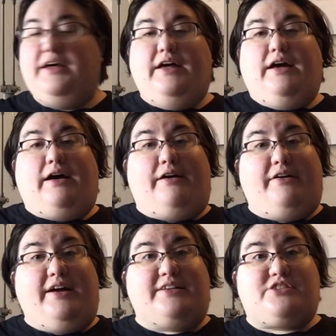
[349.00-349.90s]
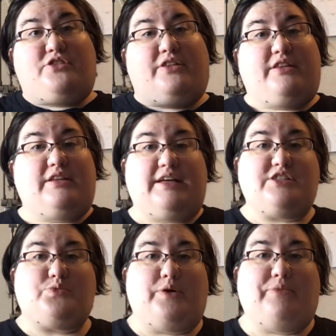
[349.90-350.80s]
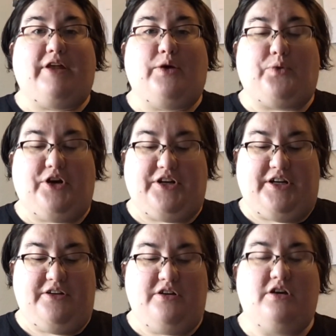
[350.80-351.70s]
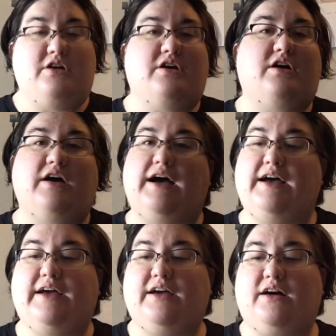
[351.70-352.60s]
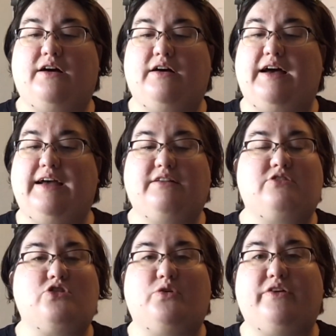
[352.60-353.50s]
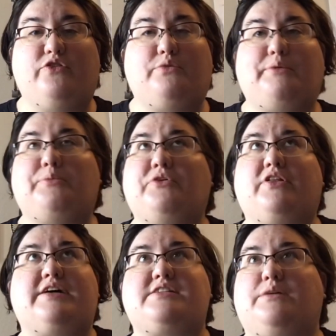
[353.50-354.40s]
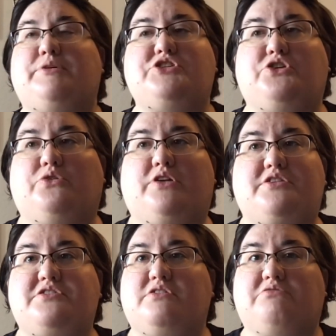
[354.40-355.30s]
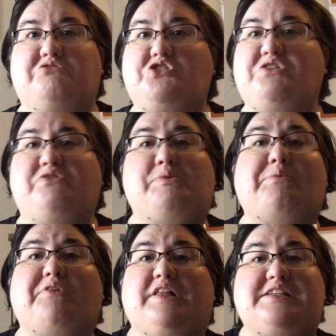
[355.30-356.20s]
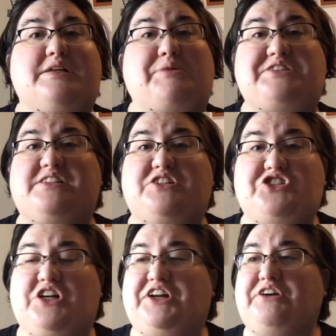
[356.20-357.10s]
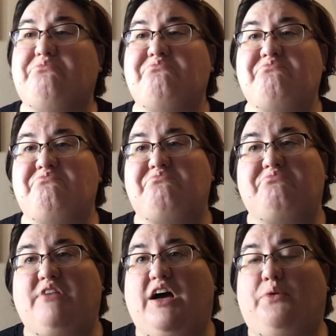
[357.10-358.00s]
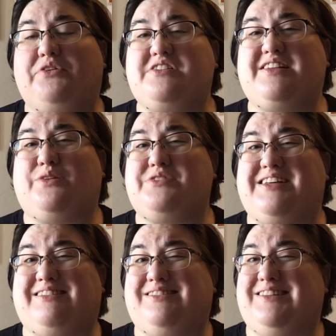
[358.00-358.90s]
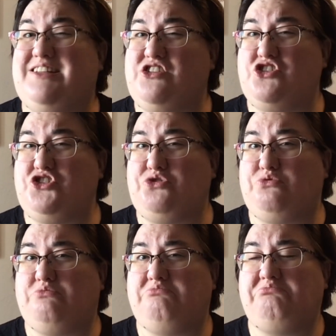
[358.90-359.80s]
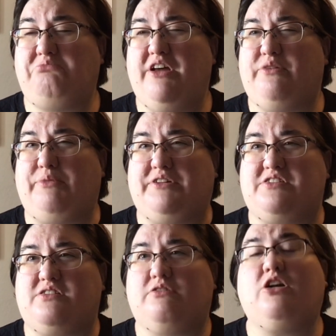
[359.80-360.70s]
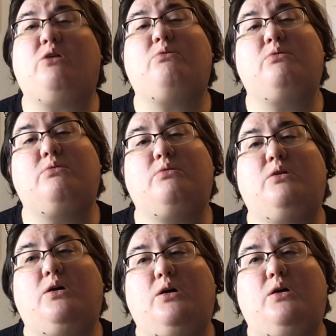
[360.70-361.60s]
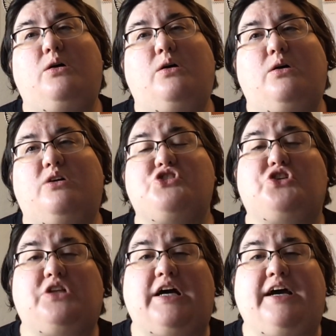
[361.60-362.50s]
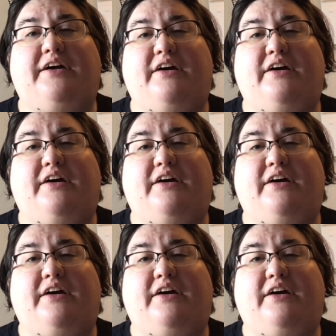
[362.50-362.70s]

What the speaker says: Alright, so then the next whip that I worked on, I don't even remember the last time I showed this. Don't even remember the last time I stitched on it. I want to say it was at least June. Might have been, no, July. I